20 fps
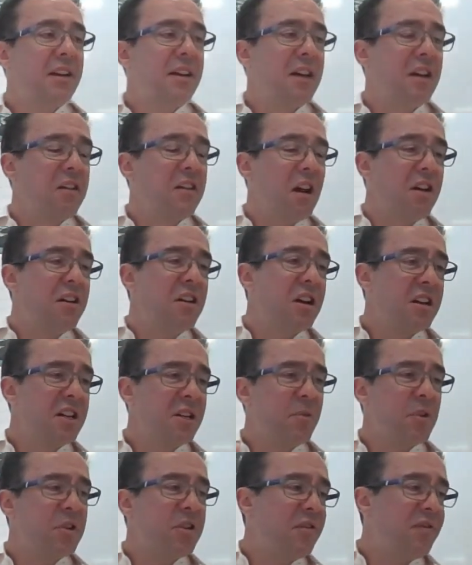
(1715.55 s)
and, and I
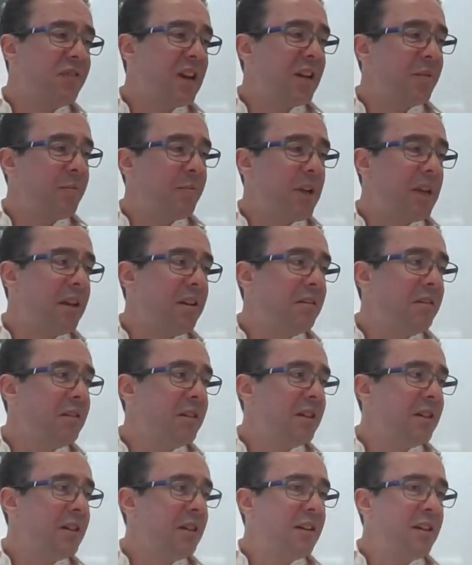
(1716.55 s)
suppose developing,
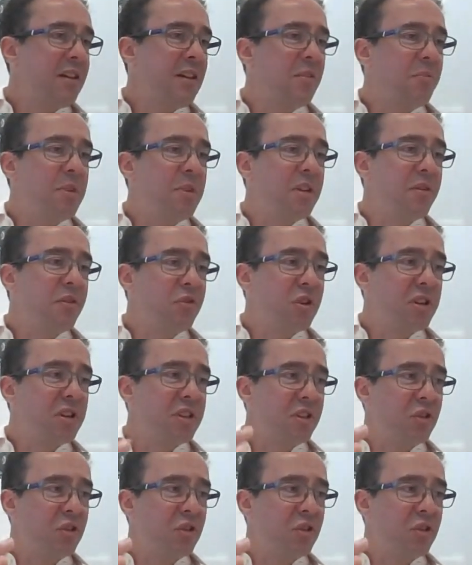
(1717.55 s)
you know, a bit of trust.